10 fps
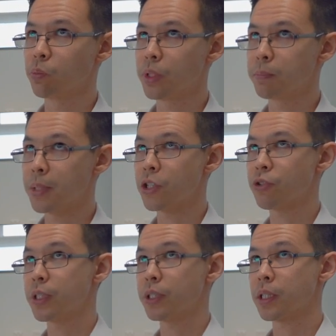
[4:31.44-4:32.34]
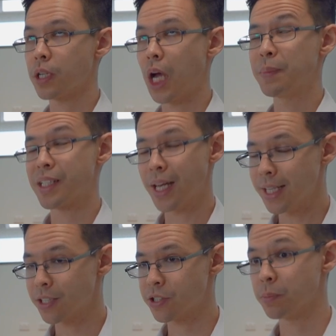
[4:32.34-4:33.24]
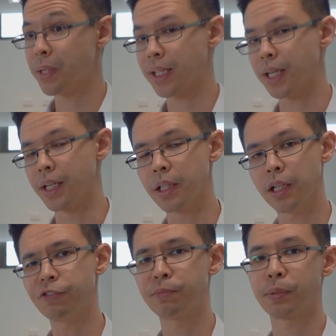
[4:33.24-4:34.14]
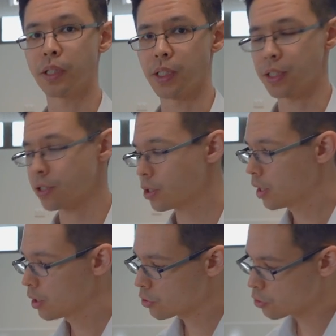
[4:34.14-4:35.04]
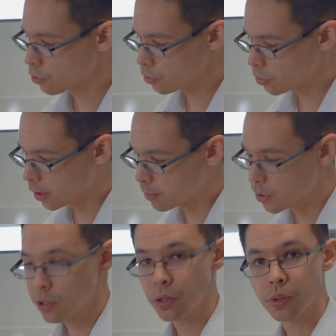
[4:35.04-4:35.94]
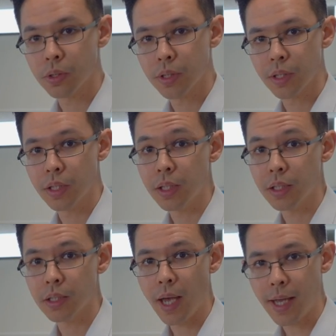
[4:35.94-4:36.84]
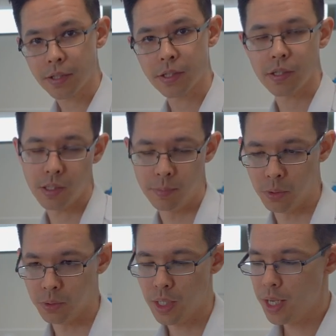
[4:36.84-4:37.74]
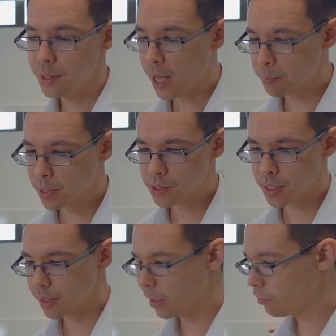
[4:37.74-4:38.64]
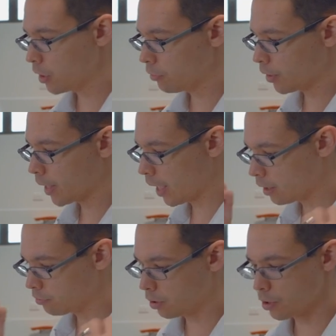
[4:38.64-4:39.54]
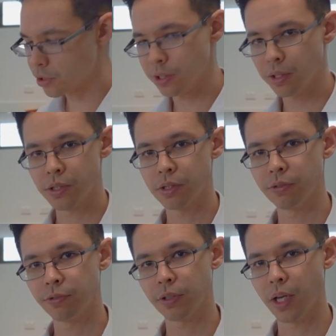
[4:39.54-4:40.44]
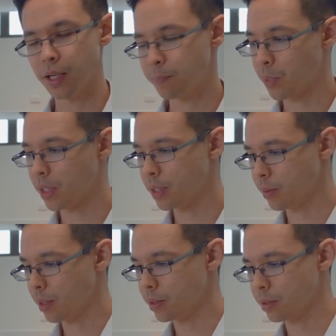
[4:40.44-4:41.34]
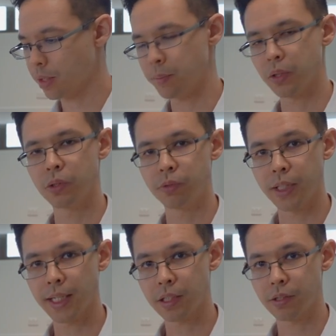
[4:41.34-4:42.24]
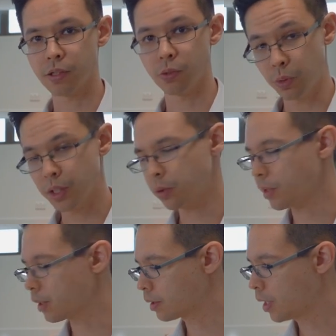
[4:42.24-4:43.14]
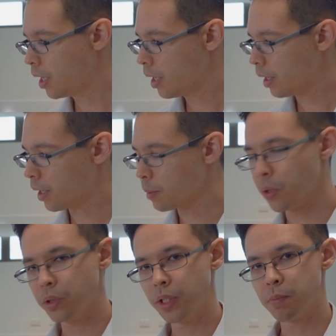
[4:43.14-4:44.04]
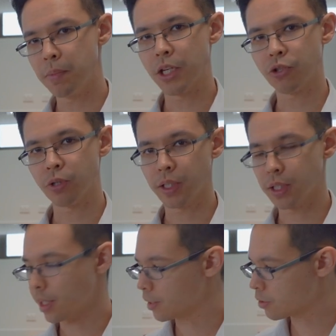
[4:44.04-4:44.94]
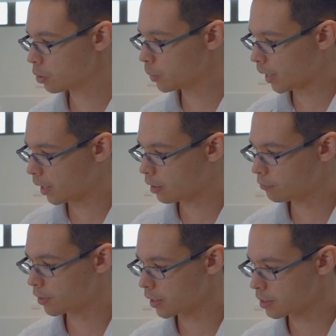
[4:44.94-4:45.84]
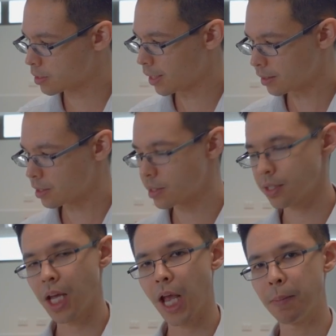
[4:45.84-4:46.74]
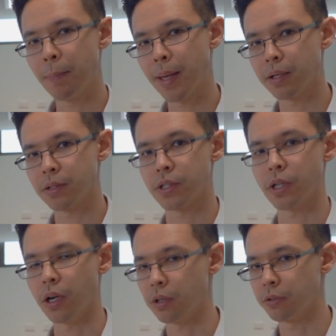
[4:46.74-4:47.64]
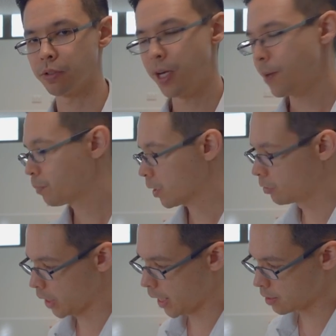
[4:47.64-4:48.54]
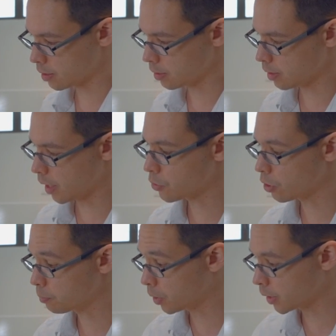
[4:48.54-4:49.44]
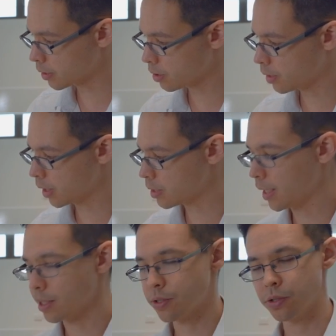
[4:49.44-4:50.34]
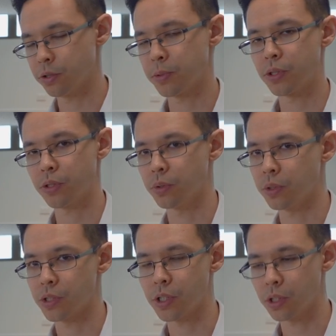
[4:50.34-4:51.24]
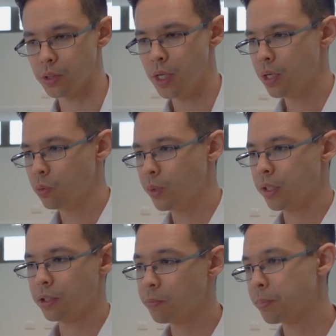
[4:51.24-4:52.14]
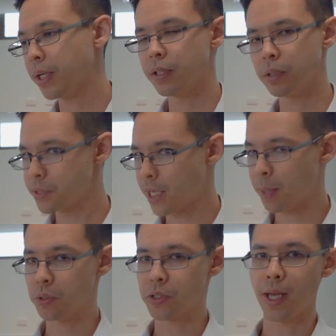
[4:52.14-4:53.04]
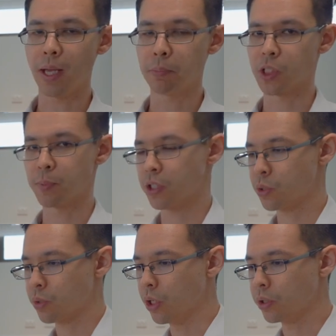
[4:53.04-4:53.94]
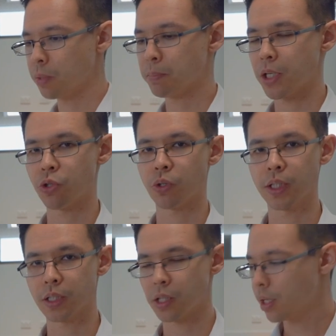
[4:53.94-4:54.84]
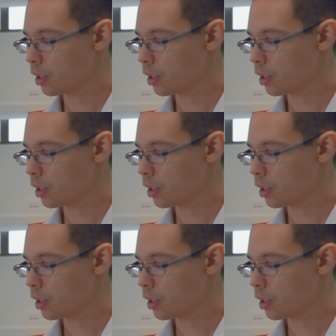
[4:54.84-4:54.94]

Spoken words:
we're measuring the time it takes to make enough product to obscure the X symbol. That means that even if I have lots and lots of chemical reactants to work with, I'm only measuring it until we have the exact same amount of product that it takes to obscure. So we can compare them as apples to apples because we're only measuring it